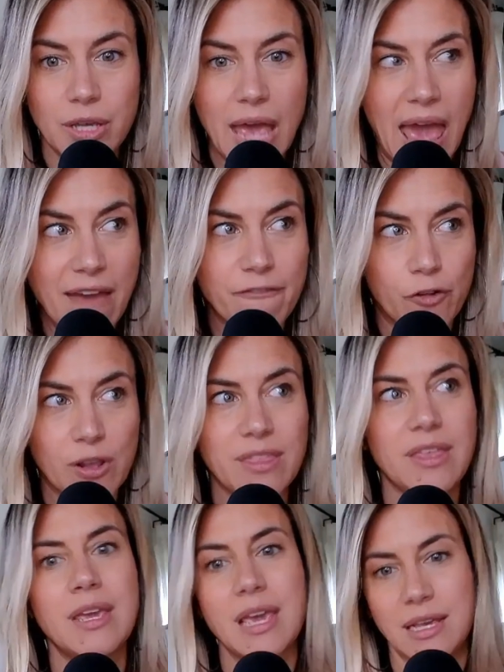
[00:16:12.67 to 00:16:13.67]

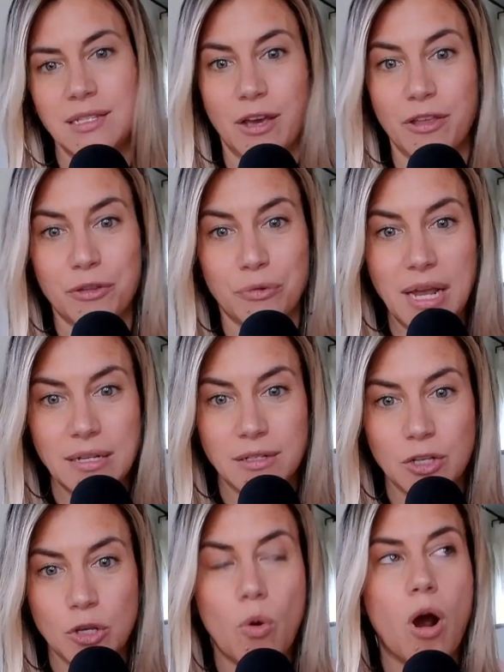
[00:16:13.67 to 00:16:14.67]
everything is a threat.
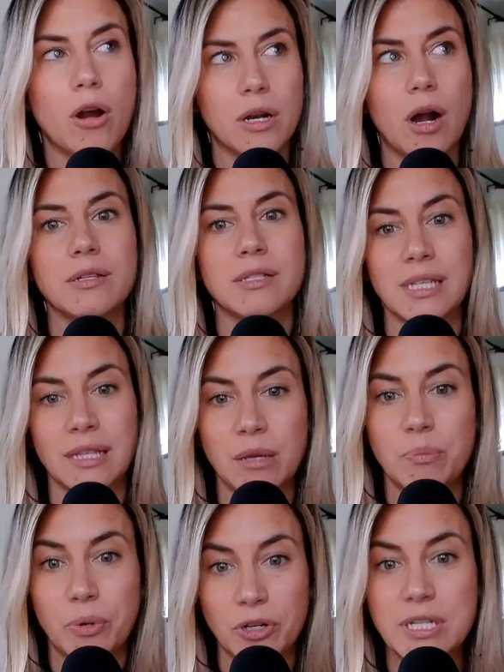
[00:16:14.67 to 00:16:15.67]
You are constantly
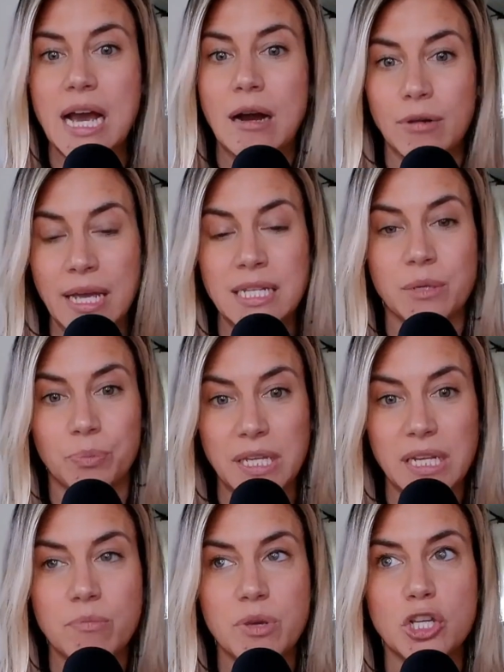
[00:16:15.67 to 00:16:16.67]
burnt out and
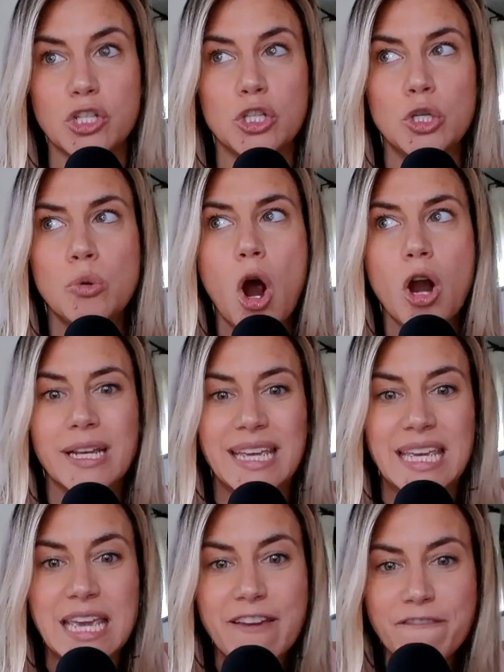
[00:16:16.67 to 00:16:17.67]
depleted because you are
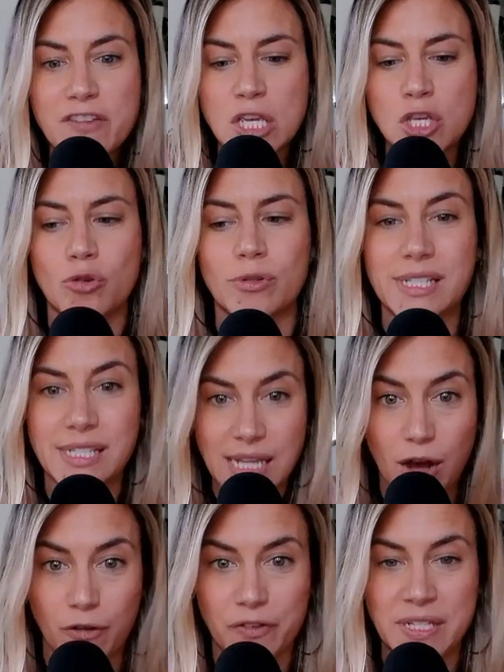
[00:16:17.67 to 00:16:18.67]
giving
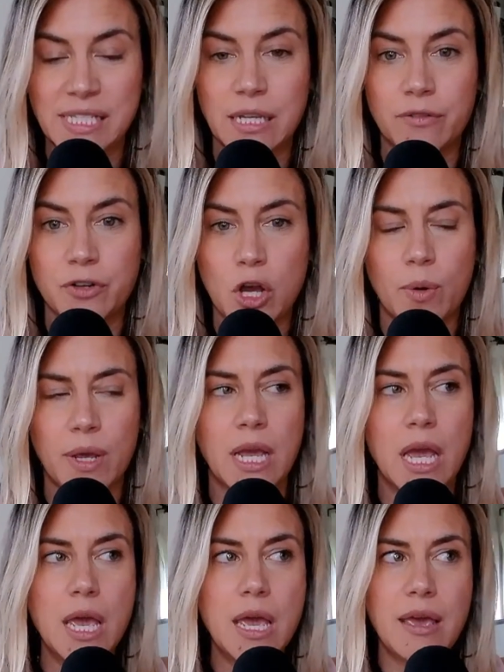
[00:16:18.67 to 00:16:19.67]
yourself instead of knowing
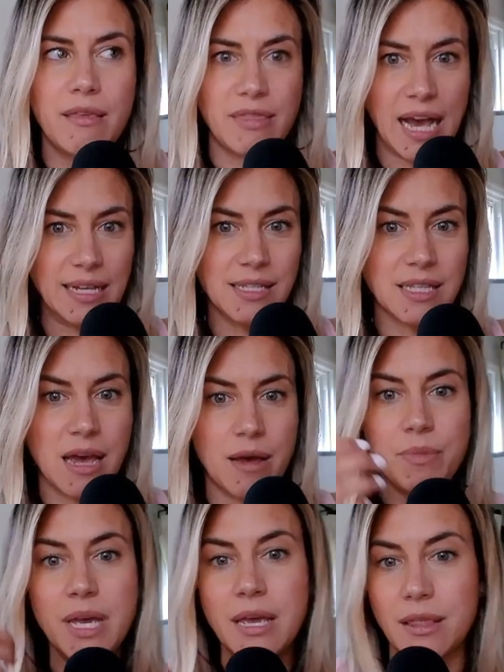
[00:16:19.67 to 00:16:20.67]
that's
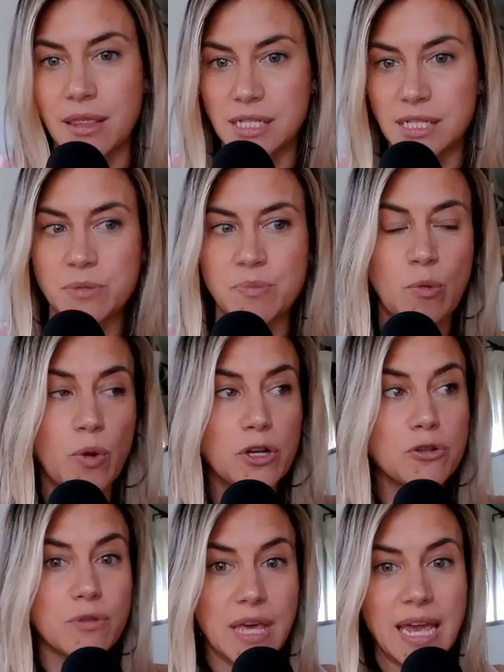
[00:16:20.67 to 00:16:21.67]
them, this is me. Where
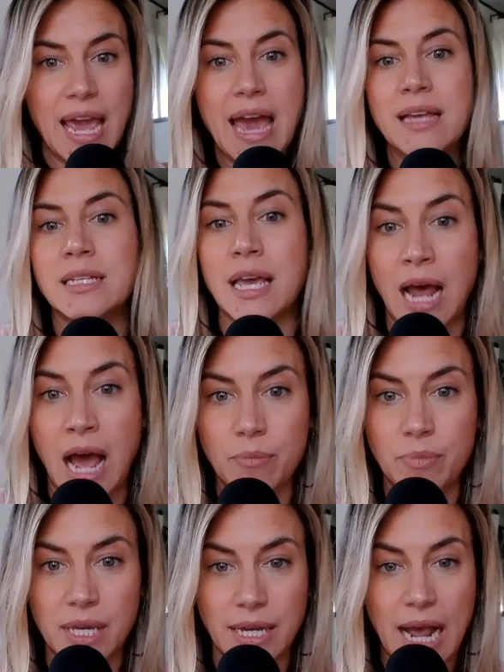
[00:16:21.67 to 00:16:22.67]
do they end and I
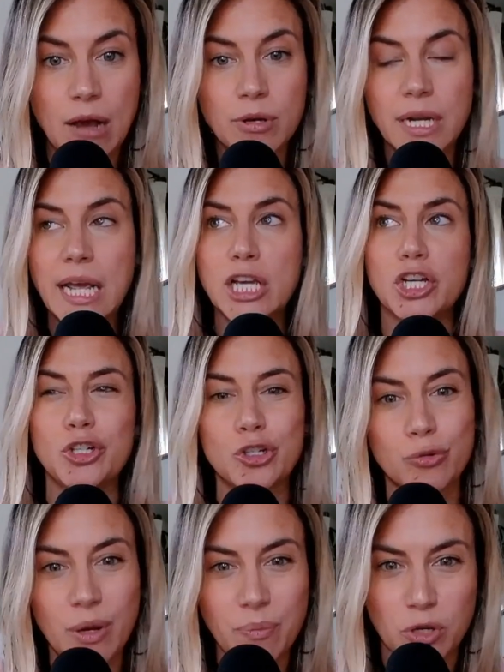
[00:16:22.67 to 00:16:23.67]
begin? How can I
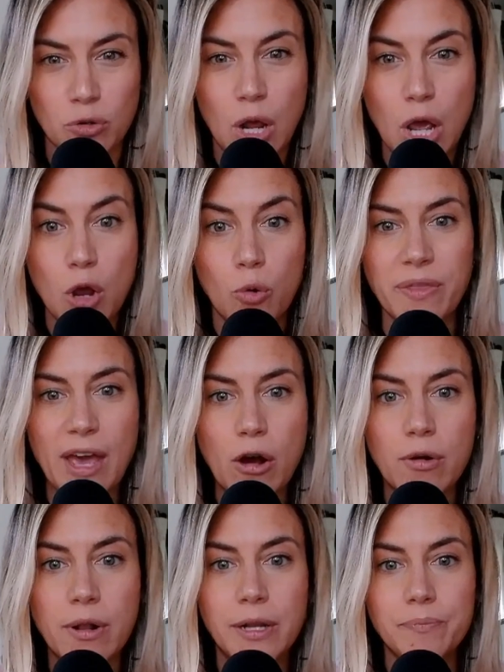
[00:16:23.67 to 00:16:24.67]
contribute without